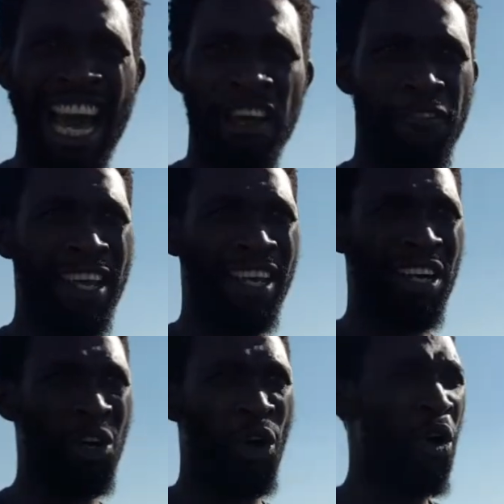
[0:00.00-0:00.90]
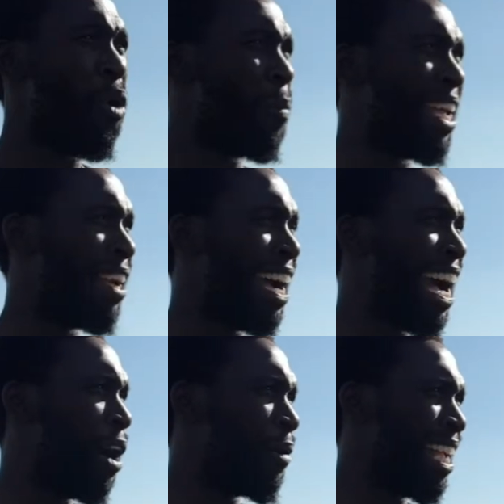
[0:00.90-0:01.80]
And I think coming
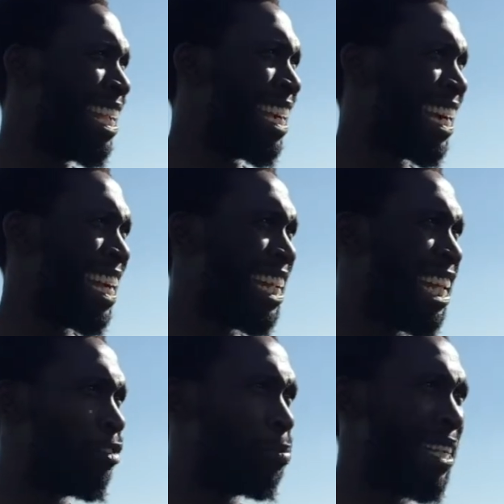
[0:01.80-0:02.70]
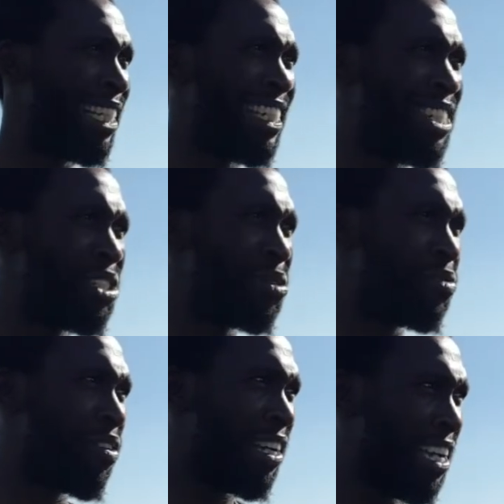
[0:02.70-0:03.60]
out here kind of gives me a sense
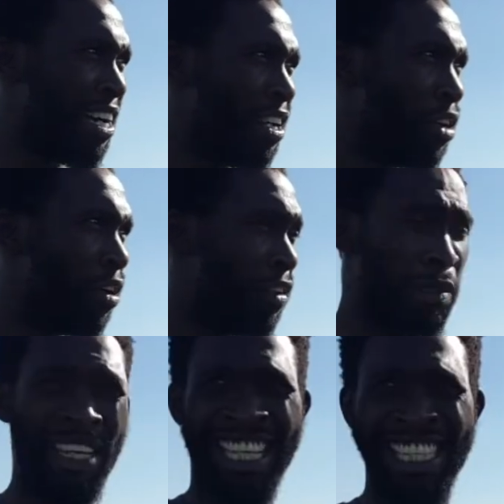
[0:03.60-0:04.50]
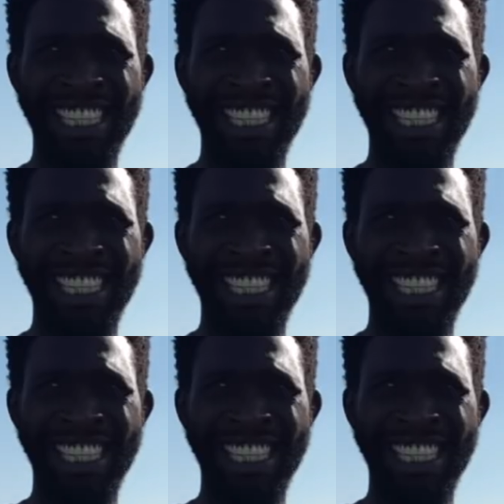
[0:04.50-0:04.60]
of, I don't know, it's a bit